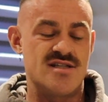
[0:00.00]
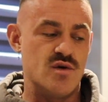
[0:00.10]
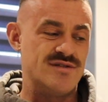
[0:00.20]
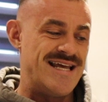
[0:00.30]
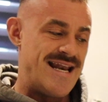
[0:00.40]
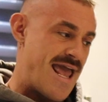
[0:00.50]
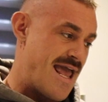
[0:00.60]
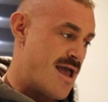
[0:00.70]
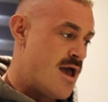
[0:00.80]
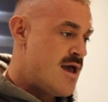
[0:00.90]
So
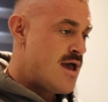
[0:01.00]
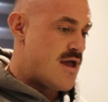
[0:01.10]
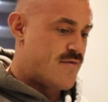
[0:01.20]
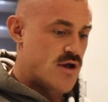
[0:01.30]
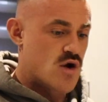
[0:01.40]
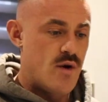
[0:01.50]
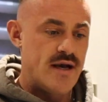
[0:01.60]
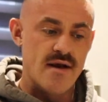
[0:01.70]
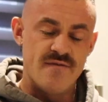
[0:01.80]
today, if I go in and